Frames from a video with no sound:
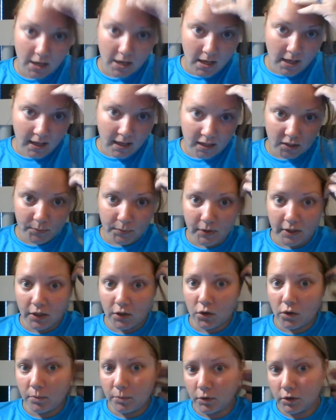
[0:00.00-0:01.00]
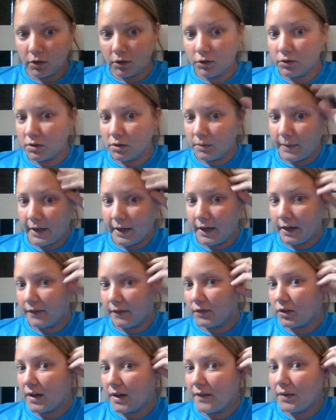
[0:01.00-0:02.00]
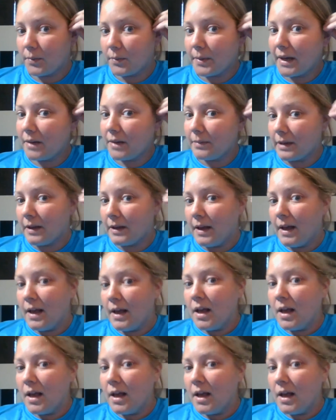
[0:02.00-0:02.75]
It's pretty normal to lose some hair after having a baby.